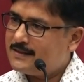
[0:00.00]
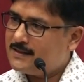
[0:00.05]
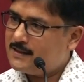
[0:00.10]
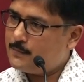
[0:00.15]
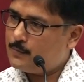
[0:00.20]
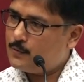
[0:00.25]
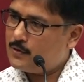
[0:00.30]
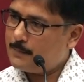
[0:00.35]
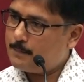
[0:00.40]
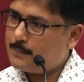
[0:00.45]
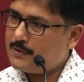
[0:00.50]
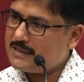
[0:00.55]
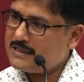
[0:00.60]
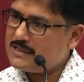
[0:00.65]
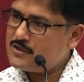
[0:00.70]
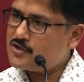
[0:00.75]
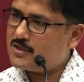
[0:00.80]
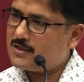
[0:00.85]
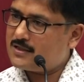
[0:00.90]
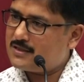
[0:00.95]
If you are
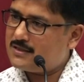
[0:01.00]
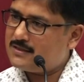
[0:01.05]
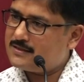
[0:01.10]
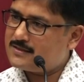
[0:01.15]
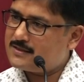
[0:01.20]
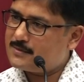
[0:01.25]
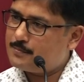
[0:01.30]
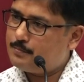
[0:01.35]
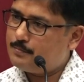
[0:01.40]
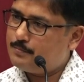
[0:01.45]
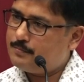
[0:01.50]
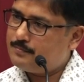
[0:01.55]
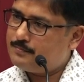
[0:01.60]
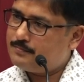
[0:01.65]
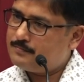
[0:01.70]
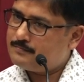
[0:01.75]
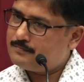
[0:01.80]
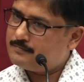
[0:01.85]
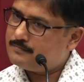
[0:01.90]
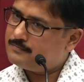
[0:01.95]
picking journals,
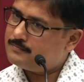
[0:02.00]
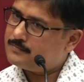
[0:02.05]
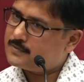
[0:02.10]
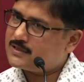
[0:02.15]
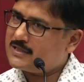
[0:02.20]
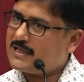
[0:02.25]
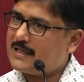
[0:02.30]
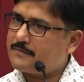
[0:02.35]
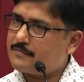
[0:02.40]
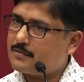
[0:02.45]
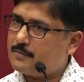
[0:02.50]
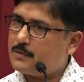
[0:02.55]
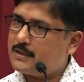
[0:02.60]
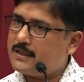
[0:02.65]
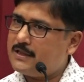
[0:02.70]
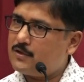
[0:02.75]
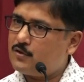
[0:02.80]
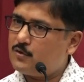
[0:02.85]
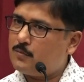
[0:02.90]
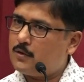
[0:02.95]
start from
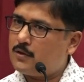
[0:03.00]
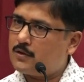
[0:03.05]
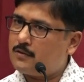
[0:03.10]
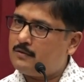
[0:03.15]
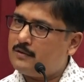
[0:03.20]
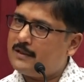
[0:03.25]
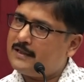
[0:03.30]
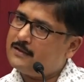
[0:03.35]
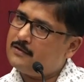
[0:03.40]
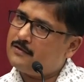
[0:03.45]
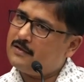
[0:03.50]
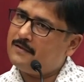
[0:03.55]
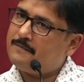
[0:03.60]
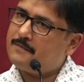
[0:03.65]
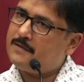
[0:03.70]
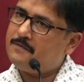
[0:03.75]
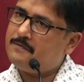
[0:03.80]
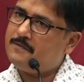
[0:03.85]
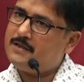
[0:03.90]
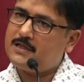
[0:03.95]
again tomorrow and then
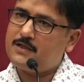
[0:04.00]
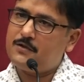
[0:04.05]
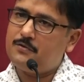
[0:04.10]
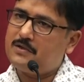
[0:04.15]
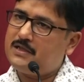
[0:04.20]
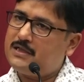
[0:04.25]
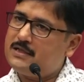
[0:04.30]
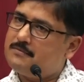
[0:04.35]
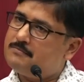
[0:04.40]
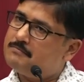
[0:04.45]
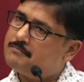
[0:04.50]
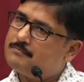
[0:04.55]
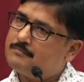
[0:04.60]
every week you read.